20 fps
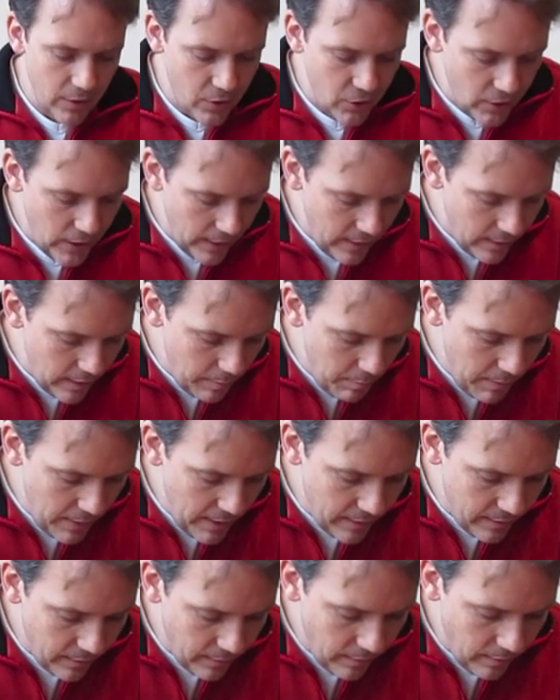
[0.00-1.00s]
a
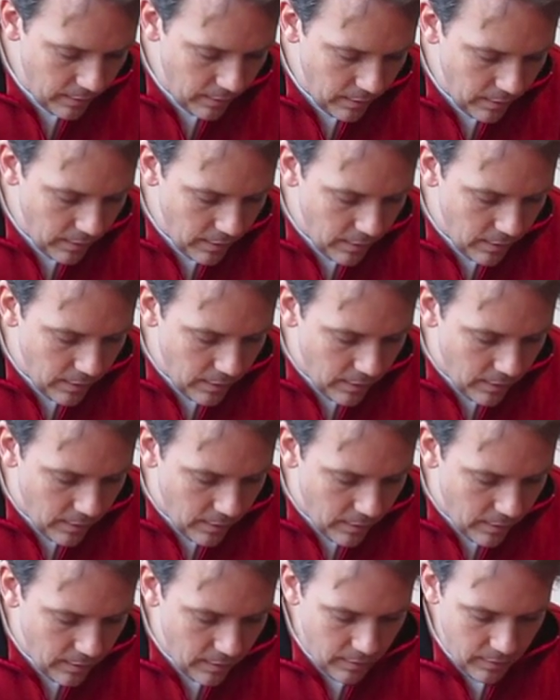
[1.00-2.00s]
centimeter
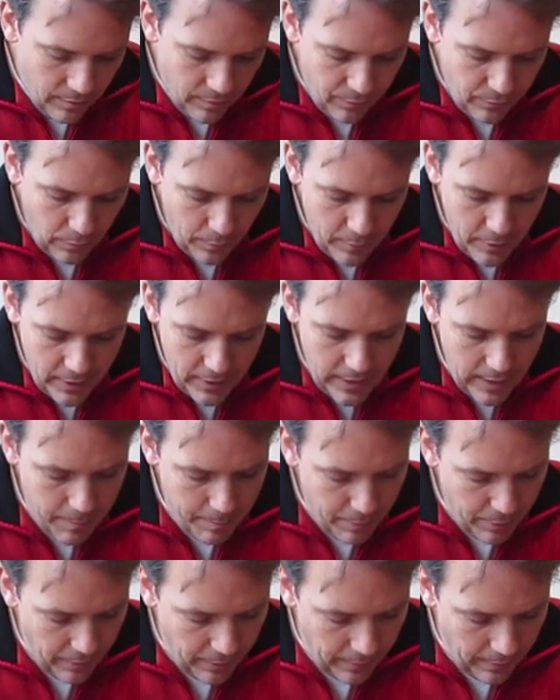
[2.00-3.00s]
from the
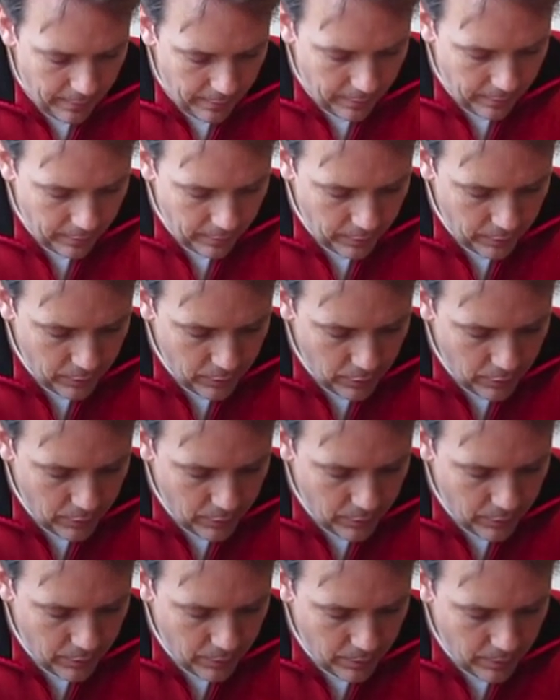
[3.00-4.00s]
tip
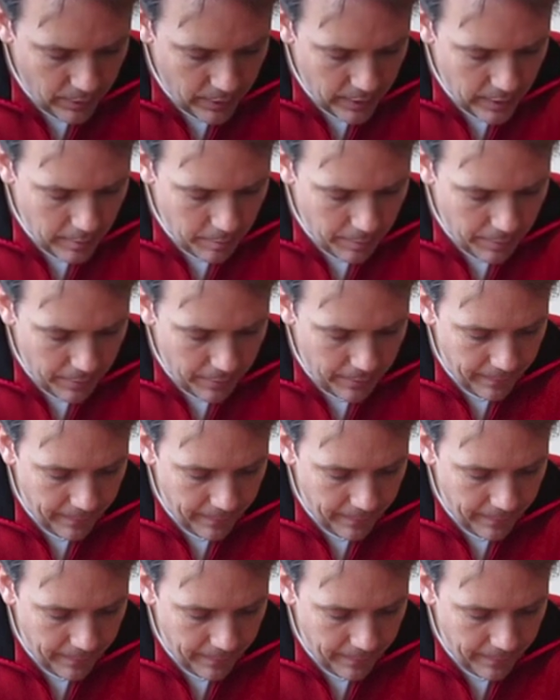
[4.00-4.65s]
to the tip.